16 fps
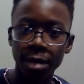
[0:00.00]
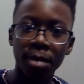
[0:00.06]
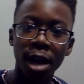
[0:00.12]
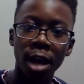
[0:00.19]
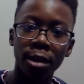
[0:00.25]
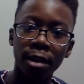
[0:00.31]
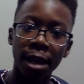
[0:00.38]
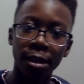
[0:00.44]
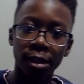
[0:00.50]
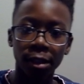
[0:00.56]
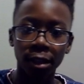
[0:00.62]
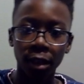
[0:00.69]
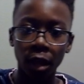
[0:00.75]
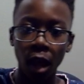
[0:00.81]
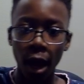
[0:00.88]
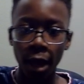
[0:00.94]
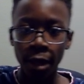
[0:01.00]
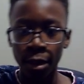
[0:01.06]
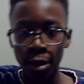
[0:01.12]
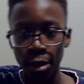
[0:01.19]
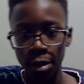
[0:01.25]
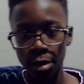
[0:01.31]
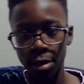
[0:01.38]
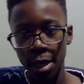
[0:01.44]
Mount has a
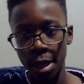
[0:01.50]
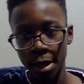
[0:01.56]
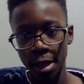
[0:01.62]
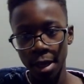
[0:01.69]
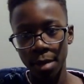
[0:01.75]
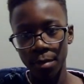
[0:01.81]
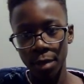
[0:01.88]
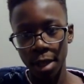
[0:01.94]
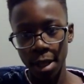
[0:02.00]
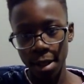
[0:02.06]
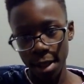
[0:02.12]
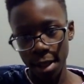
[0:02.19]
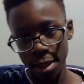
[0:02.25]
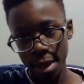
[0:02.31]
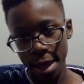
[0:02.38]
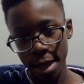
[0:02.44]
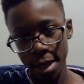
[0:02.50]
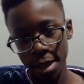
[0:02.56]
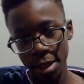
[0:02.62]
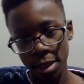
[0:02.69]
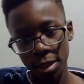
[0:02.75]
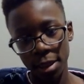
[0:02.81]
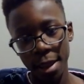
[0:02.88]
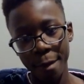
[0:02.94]
lot in him in the tank,
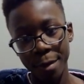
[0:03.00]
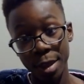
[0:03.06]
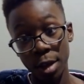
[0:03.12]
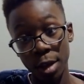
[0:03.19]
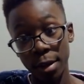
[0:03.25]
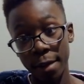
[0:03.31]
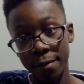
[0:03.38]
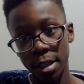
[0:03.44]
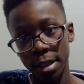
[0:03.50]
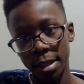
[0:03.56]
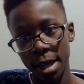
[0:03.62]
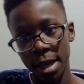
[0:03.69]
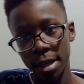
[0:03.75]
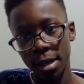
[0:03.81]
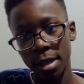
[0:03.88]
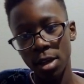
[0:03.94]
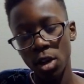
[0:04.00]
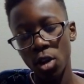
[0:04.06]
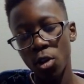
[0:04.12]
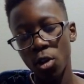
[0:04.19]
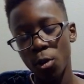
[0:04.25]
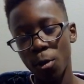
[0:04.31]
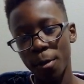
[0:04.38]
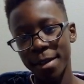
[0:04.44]
still left in the tank.
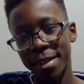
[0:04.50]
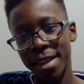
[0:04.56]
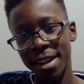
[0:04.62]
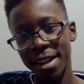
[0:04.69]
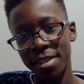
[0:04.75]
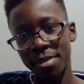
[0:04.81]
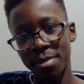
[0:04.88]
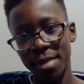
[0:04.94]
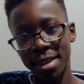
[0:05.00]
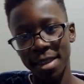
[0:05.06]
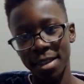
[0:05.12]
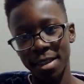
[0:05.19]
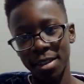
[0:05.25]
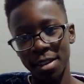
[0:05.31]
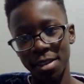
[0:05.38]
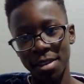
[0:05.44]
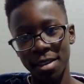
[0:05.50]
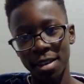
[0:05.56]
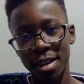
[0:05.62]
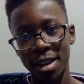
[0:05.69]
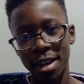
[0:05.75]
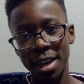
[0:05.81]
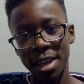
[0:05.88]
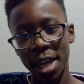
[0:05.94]
Or that doesn't make sense because
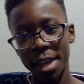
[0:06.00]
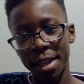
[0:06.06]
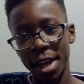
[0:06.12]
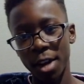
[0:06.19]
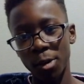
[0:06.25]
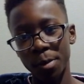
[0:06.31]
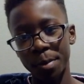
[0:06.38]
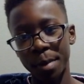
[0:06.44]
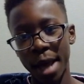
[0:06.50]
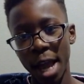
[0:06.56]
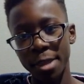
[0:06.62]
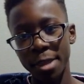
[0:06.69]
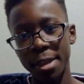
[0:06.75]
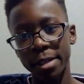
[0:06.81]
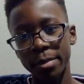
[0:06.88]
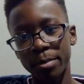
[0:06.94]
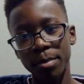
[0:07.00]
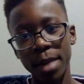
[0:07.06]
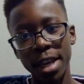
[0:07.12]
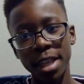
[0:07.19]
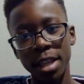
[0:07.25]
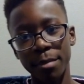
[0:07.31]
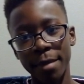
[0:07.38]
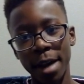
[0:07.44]
he's not that old. But I think
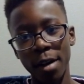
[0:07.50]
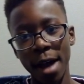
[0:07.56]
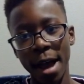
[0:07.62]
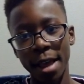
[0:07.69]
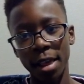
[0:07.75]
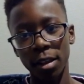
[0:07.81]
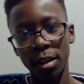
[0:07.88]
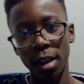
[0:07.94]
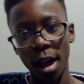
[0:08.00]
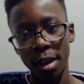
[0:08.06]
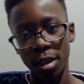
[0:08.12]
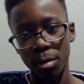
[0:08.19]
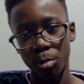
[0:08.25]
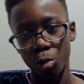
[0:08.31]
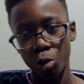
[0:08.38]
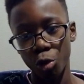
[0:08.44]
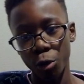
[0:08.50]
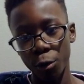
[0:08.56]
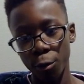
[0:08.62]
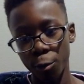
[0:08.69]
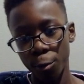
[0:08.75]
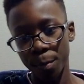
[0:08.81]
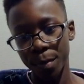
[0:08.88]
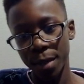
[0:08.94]
Mason Mount has a lot to
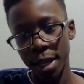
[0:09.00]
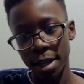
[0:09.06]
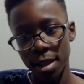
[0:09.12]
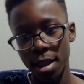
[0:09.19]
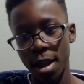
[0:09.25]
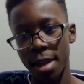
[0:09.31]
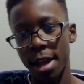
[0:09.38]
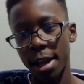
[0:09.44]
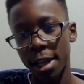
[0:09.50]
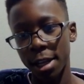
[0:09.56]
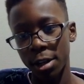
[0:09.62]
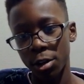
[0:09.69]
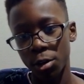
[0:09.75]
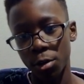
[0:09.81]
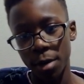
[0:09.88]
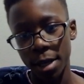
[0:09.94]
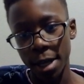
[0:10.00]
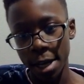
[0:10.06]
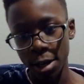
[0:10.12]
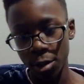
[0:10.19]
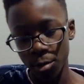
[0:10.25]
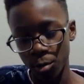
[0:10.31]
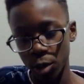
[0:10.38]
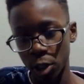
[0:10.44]
prove and a lot that he can do, and I
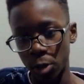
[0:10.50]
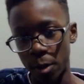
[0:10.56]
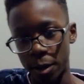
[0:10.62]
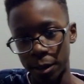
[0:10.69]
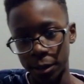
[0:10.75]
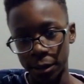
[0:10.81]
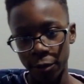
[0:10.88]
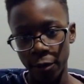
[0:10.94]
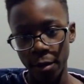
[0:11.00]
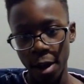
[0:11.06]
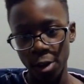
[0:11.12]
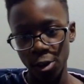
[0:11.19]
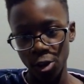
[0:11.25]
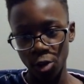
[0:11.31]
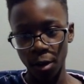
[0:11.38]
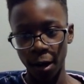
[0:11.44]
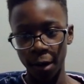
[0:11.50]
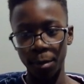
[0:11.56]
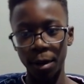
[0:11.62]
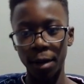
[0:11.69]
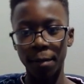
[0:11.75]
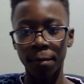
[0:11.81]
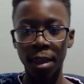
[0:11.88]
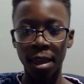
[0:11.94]
don't really want to leave him out of the squad.
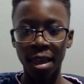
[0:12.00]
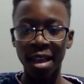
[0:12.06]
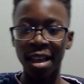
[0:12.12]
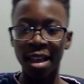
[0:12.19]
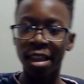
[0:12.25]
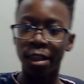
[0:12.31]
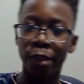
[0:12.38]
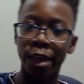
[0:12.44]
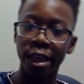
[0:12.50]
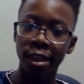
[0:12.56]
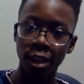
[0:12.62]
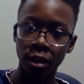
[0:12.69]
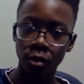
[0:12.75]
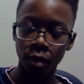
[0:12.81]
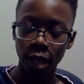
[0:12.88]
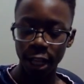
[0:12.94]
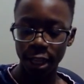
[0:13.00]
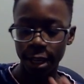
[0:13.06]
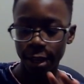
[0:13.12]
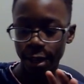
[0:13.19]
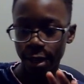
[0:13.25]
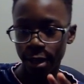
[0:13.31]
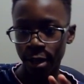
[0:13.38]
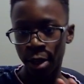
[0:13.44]
But this is what I
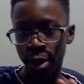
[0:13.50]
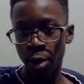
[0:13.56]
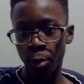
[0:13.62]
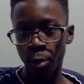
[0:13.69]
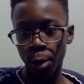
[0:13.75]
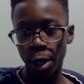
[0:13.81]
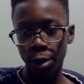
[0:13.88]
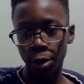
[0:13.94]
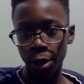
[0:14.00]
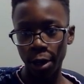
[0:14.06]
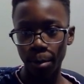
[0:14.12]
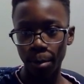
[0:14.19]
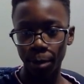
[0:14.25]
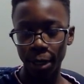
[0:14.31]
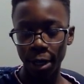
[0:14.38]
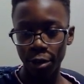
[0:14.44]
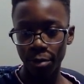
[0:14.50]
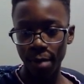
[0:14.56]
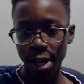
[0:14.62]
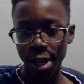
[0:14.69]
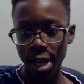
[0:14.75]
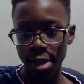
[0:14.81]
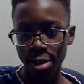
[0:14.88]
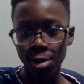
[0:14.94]
think with our current players
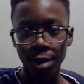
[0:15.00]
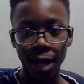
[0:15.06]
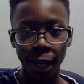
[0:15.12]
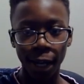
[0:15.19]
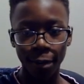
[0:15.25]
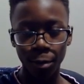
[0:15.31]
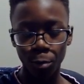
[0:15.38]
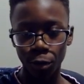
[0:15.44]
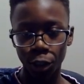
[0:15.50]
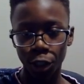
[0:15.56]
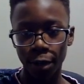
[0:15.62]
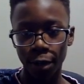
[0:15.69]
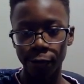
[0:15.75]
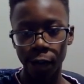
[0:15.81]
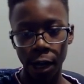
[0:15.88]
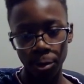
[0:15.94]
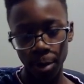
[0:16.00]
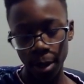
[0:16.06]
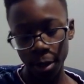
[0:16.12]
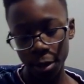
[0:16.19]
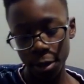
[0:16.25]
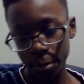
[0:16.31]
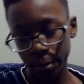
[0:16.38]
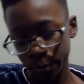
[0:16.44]
Manchester United should have gone
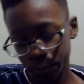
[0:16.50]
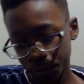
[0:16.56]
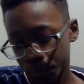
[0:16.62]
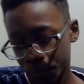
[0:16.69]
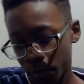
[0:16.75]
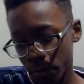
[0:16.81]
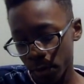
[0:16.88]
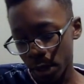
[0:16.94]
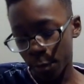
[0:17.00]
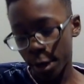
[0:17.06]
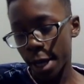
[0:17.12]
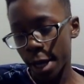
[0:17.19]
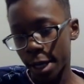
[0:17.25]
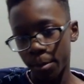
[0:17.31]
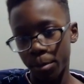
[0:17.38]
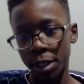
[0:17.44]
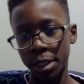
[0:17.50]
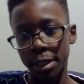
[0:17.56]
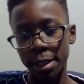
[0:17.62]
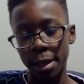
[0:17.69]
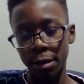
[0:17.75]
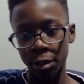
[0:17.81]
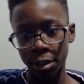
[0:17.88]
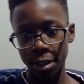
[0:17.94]
with. But I completely
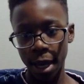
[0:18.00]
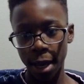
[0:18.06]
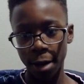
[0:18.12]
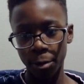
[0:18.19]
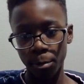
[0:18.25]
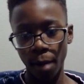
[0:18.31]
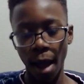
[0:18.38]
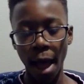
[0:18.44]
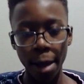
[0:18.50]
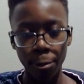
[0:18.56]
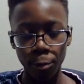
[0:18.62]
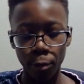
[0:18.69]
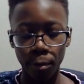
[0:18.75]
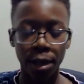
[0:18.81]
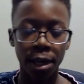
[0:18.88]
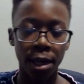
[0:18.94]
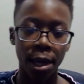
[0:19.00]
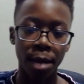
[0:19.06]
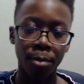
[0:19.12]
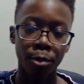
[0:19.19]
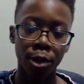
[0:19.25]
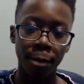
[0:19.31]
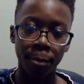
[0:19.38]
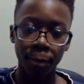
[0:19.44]
understand why Ruben
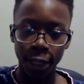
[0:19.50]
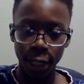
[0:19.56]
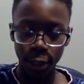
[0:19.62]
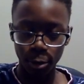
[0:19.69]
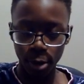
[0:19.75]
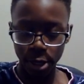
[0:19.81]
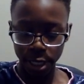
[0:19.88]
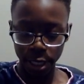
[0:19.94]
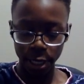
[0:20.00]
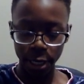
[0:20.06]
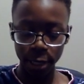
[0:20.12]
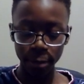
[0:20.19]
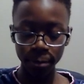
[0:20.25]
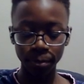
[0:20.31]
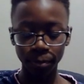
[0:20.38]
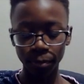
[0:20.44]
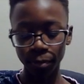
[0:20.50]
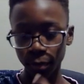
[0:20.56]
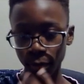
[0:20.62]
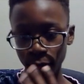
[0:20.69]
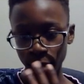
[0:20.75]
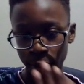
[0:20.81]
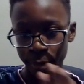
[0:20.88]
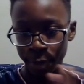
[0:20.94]
Amorim did what he did,
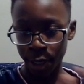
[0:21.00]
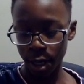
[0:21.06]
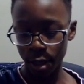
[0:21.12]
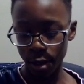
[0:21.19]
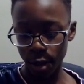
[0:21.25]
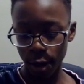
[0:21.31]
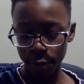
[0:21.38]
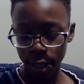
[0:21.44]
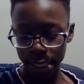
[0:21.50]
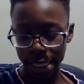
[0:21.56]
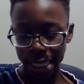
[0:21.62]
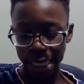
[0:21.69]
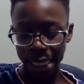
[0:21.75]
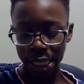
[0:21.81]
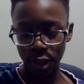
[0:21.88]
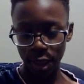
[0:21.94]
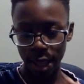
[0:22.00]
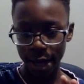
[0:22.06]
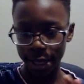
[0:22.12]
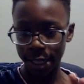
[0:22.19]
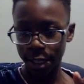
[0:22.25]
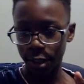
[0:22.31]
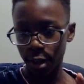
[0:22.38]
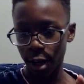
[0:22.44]
because obviously he's
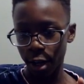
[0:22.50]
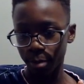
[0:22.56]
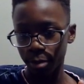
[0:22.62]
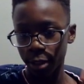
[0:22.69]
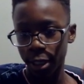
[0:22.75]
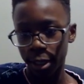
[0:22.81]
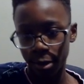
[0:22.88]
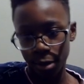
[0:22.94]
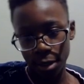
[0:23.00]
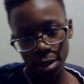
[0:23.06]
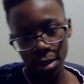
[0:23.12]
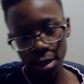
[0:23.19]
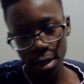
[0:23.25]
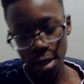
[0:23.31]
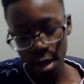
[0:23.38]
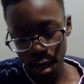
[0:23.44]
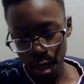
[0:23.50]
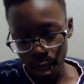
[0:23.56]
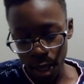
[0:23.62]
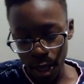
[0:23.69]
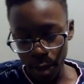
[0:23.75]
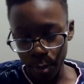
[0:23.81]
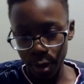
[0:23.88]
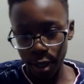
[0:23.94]
lacking a lot of players.
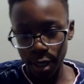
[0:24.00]
But